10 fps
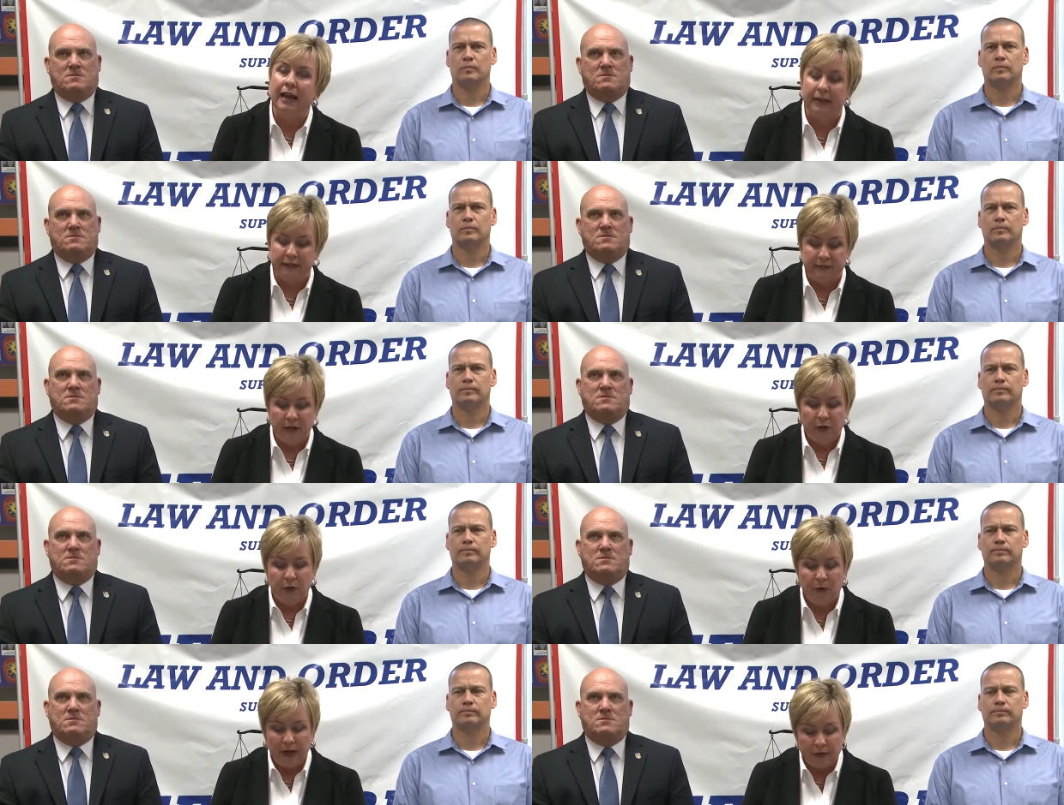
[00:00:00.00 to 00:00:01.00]
Speaker 1: addicts
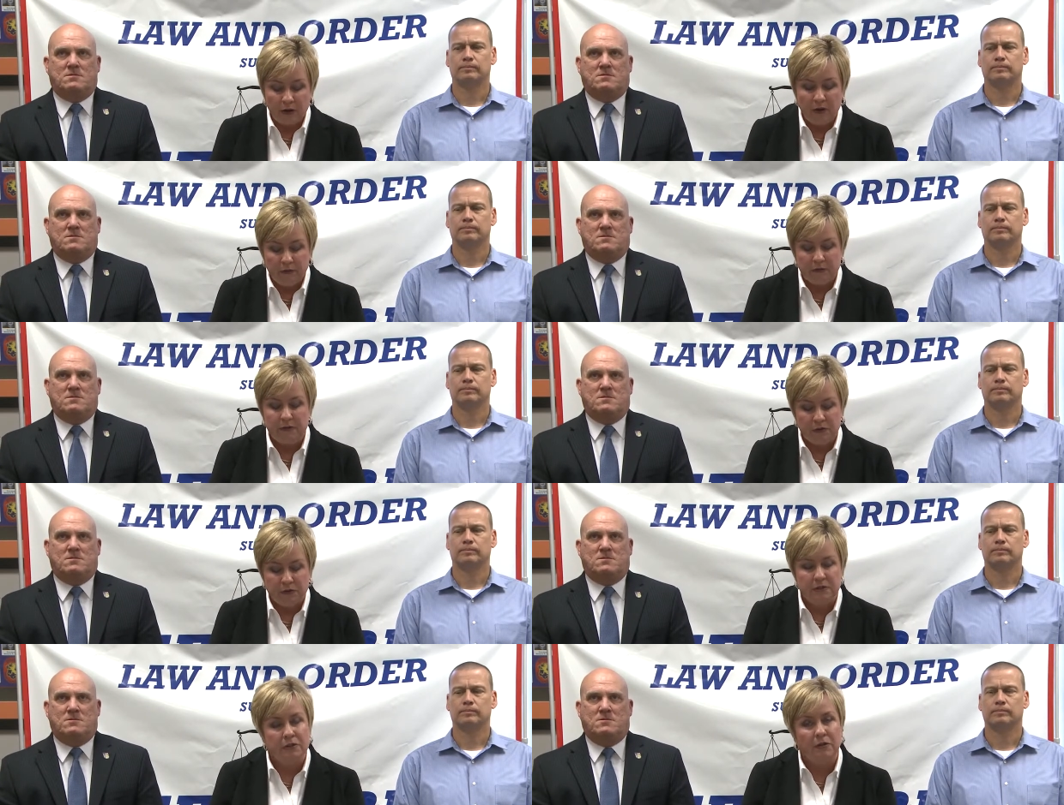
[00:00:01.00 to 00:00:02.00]
who get to,
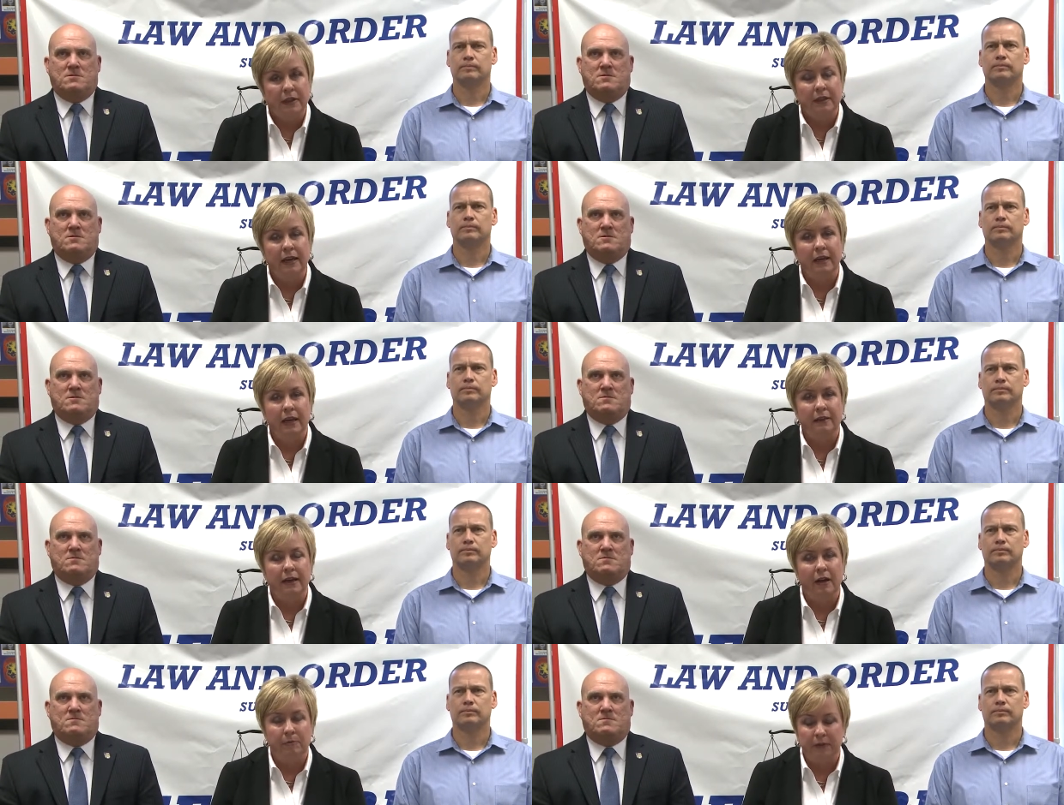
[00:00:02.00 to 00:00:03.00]
so that they can get the
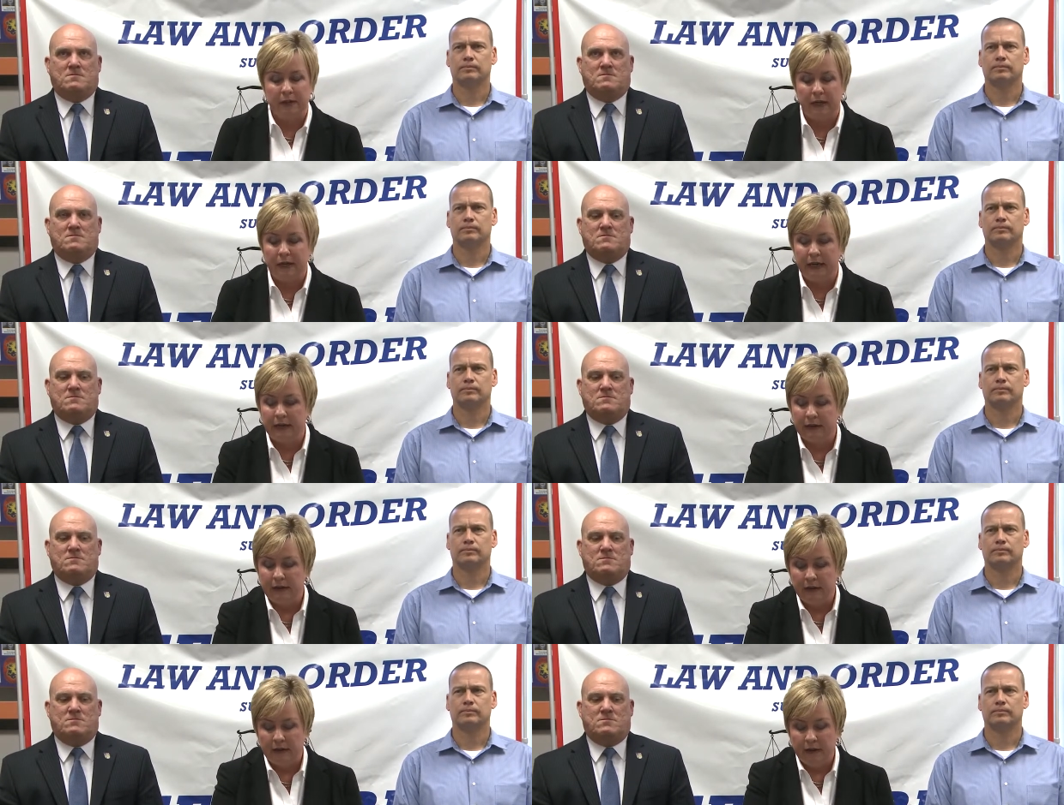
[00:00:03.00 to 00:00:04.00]
help that they need.
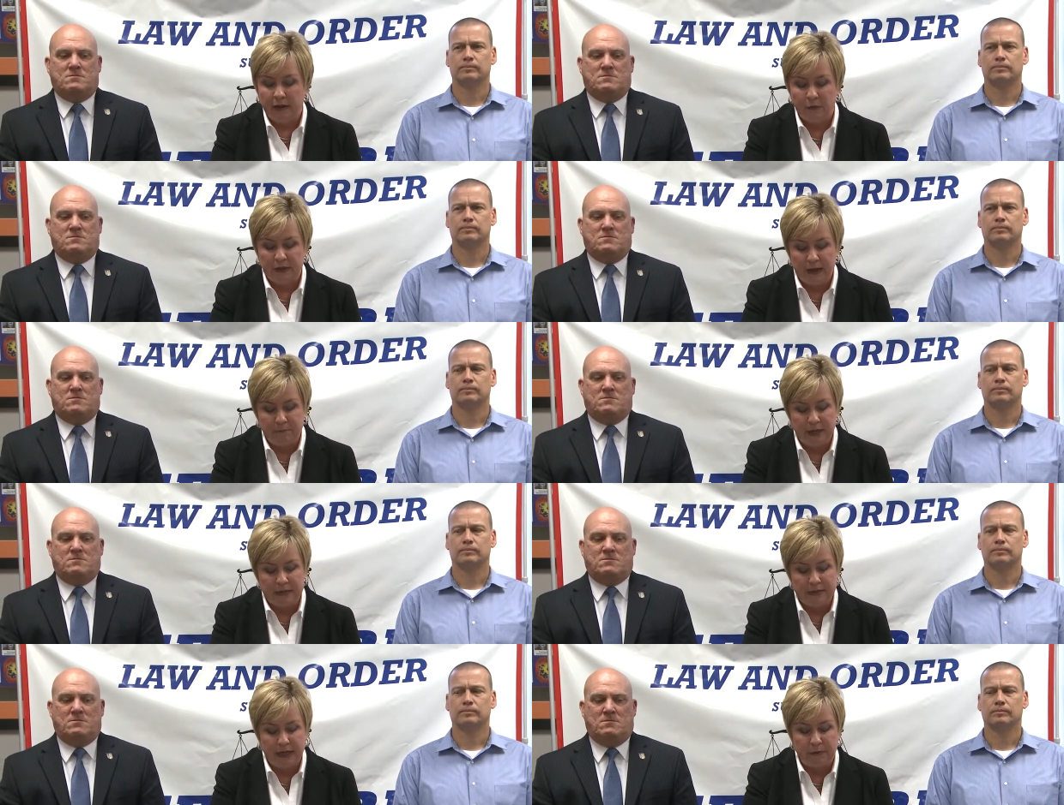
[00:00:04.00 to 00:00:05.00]
Uh, with that being
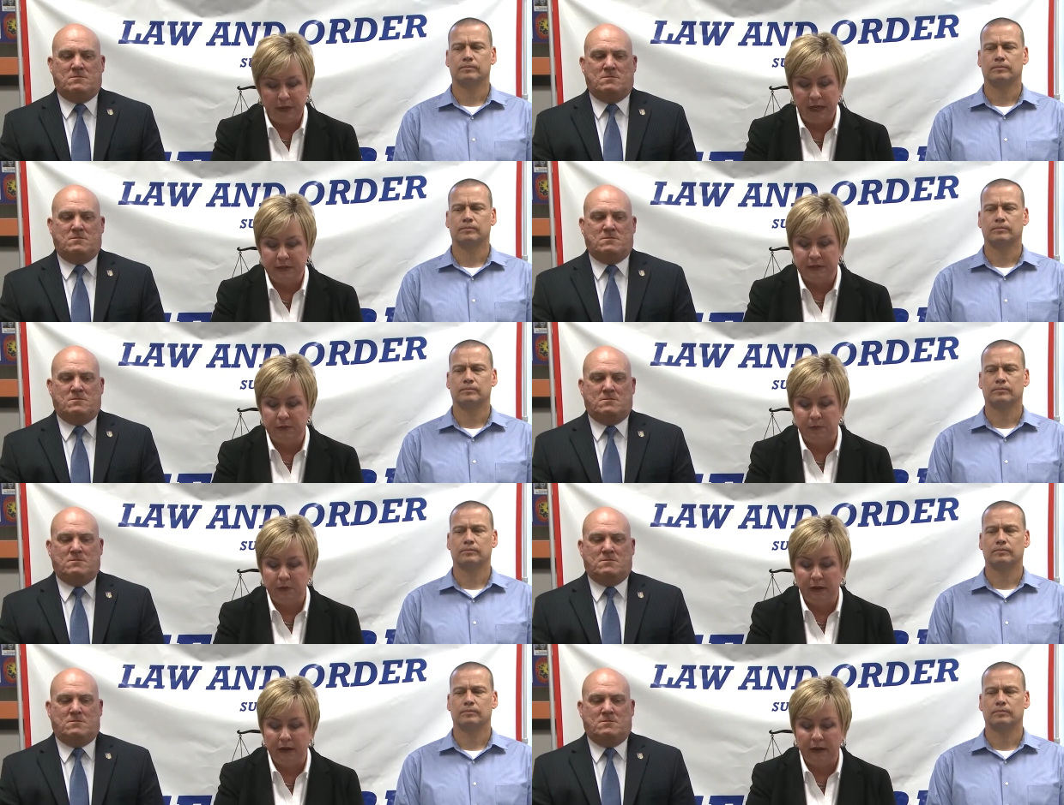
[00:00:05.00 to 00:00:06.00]
said, I would like to
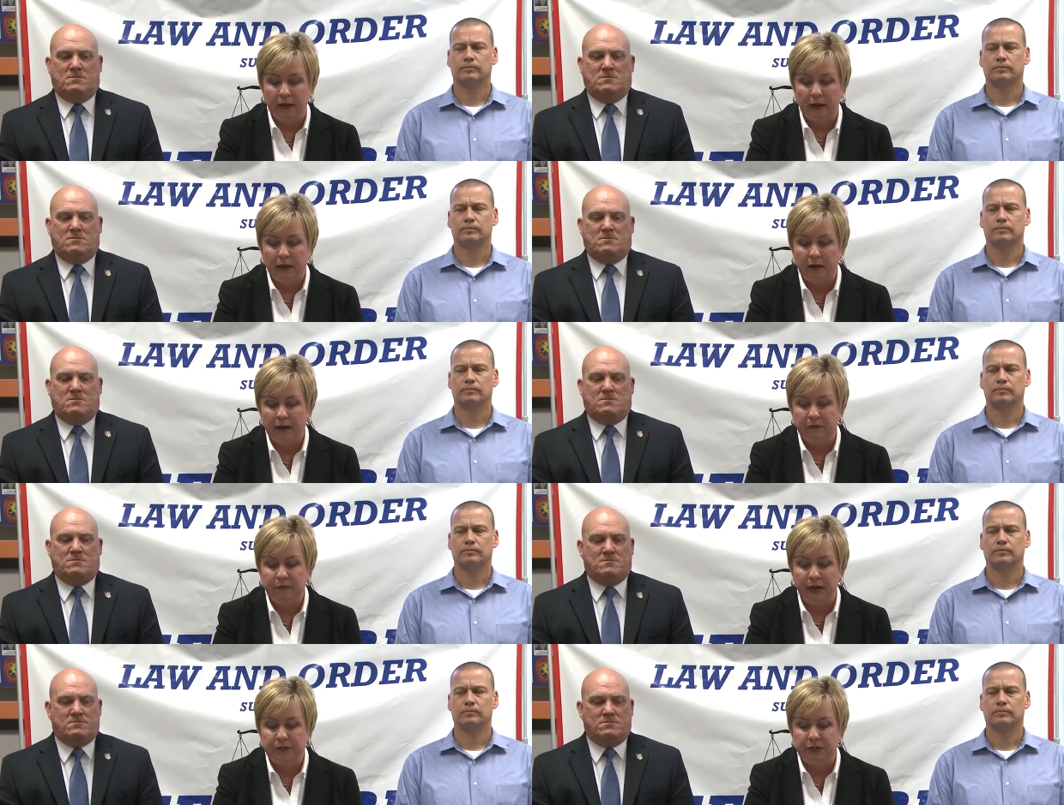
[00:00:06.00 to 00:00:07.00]
uh, uh,
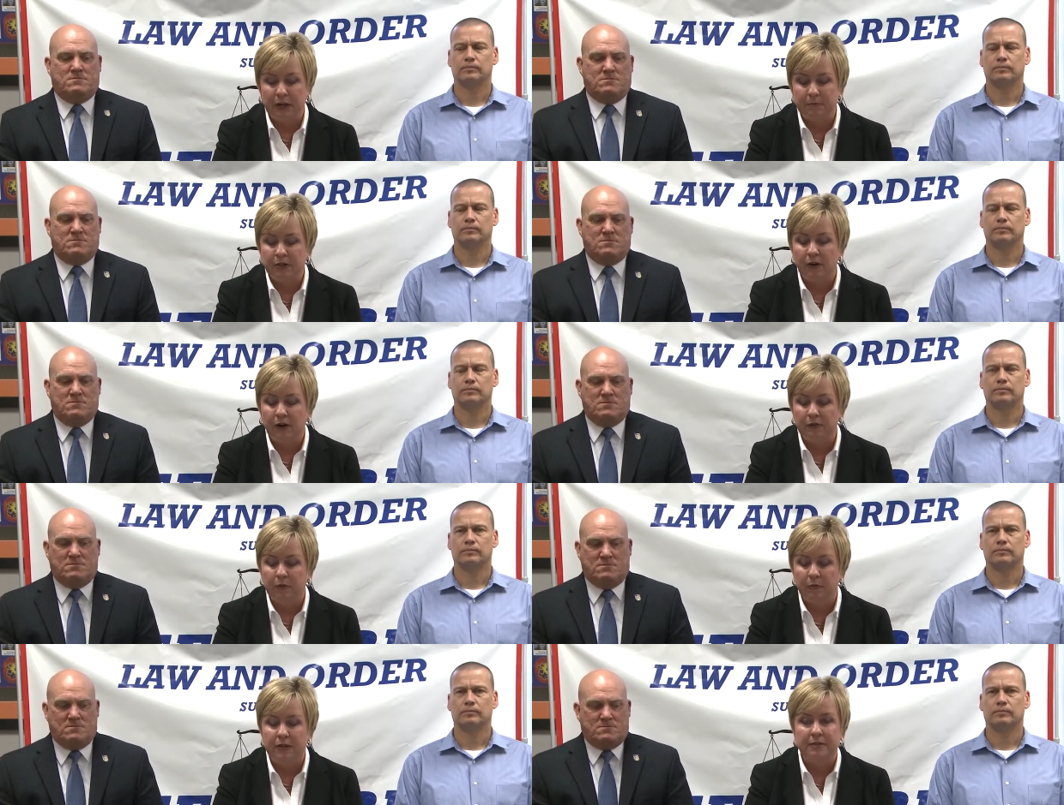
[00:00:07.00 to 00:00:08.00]
invite James Carver,
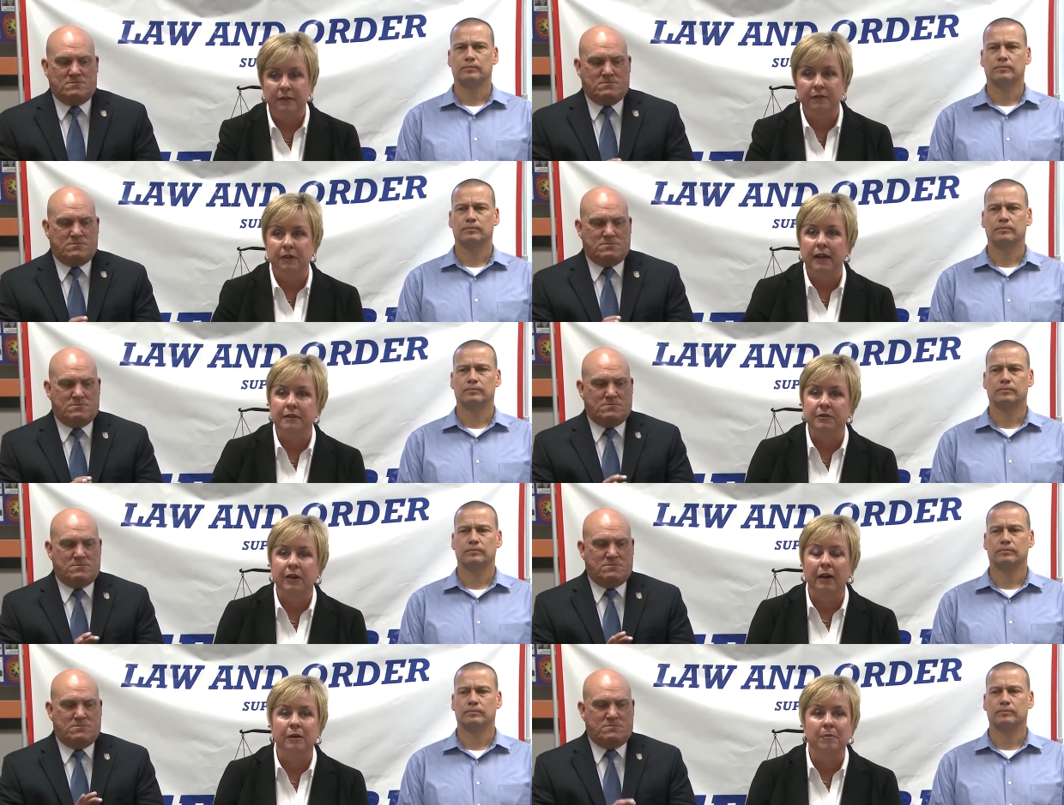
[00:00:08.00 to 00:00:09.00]
President of the Nassau
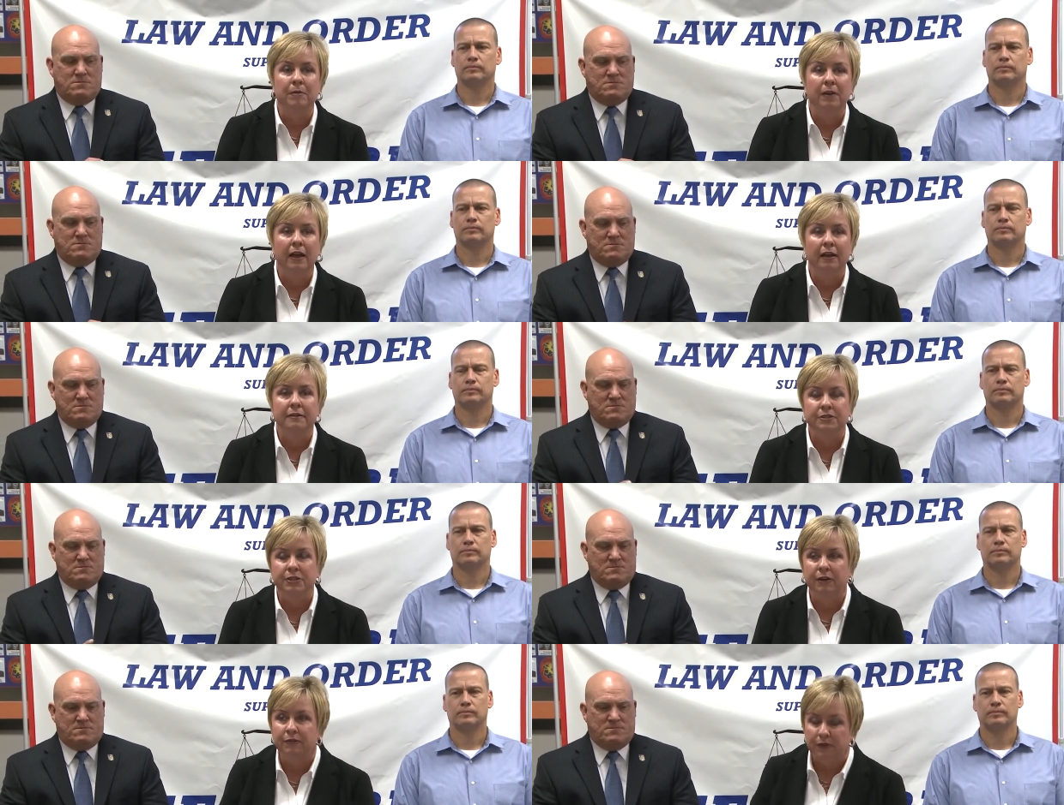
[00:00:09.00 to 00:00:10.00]
County PBA, to
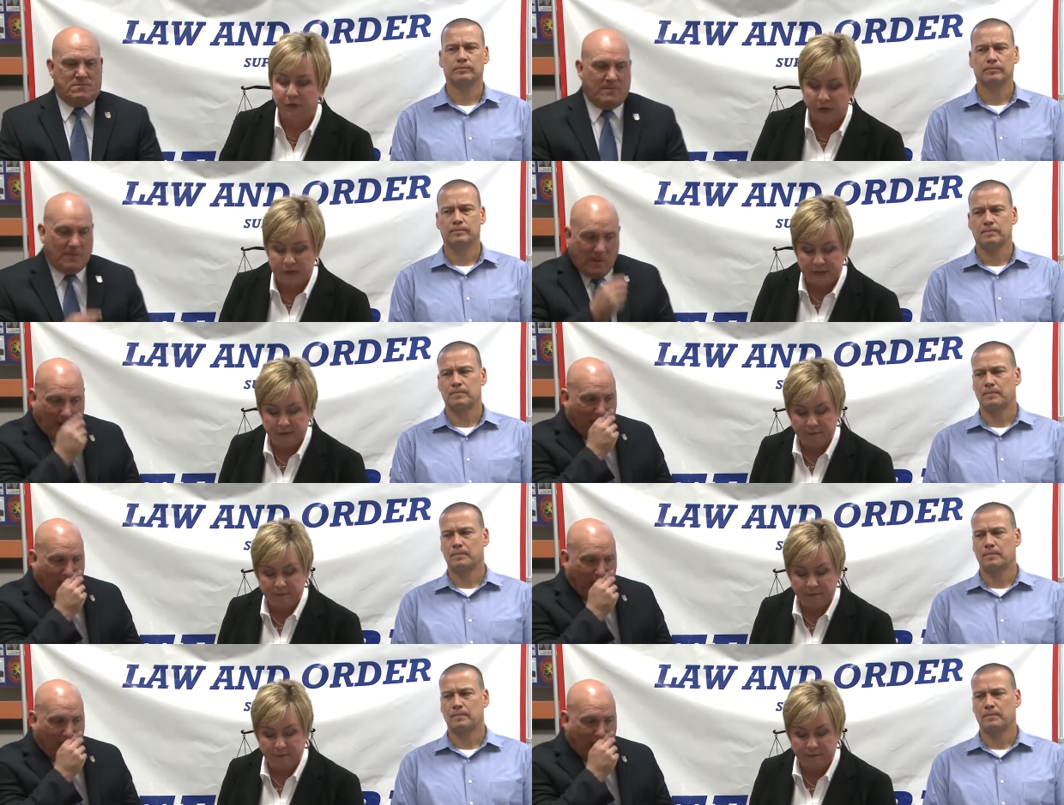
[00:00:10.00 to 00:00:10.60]
share a few thoughts.